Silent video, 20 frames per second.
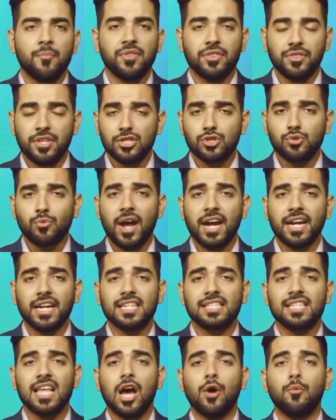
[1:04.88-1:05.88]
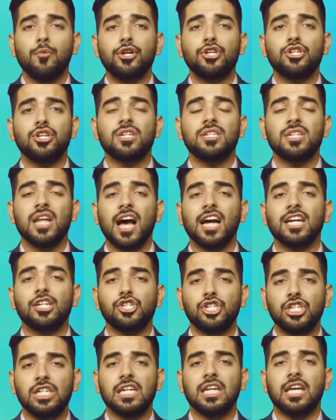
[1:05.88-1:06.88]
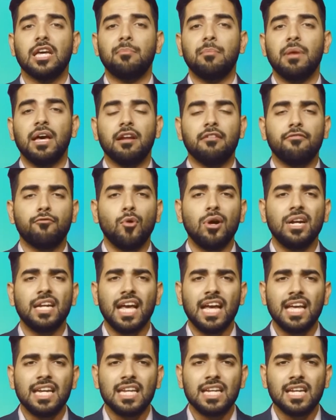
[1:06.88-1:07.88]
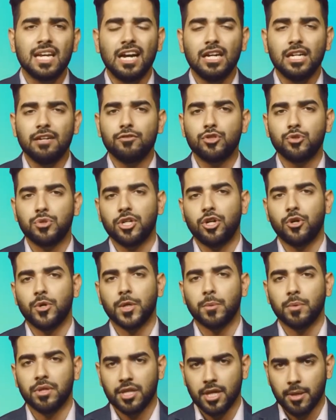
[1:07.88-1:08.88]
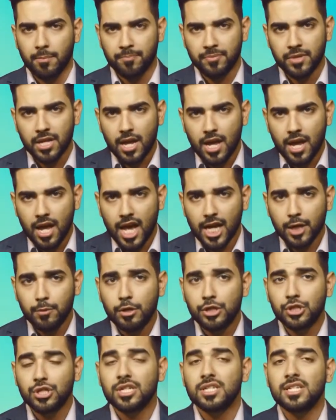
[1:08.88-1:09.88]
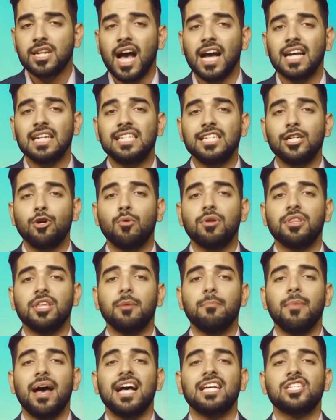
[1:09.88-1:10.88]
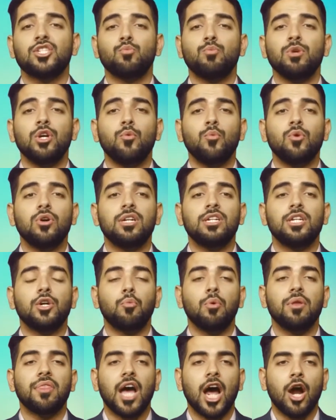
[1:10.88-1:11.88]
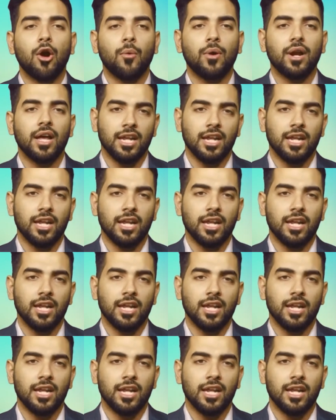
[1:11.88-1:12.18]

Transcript: This right is that we should not cheat him and avoid any kind of trickery with him, and we should not deal with him as we would with our